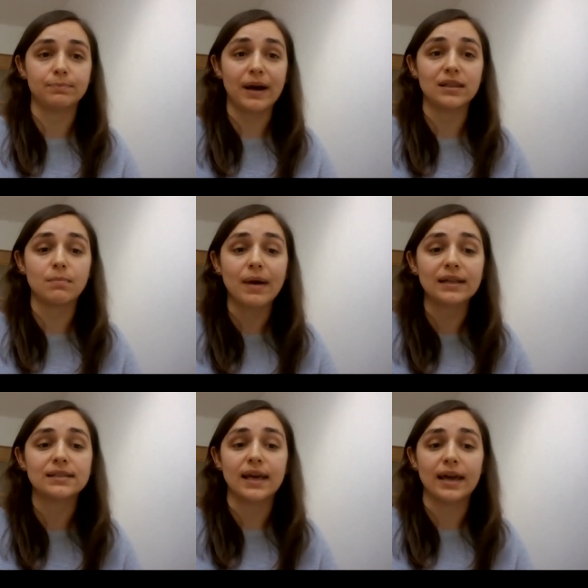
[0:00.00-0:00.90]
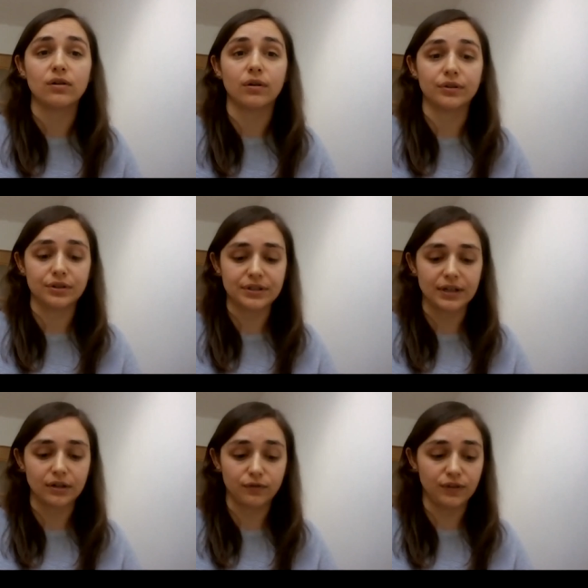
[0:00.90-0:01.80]
by the main stakeholders
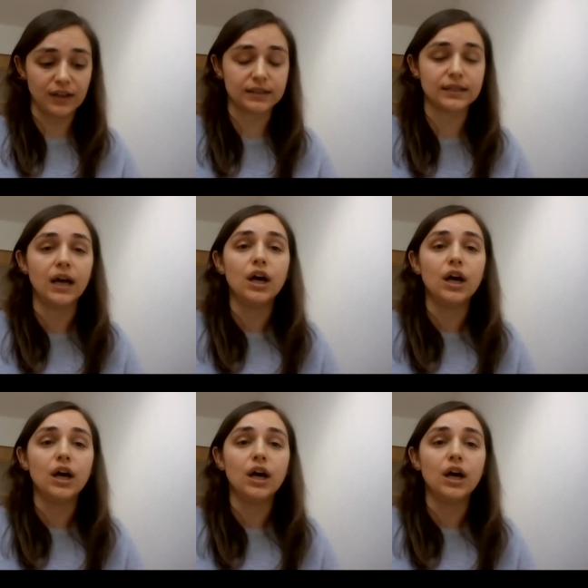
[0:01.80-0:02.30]
in the field.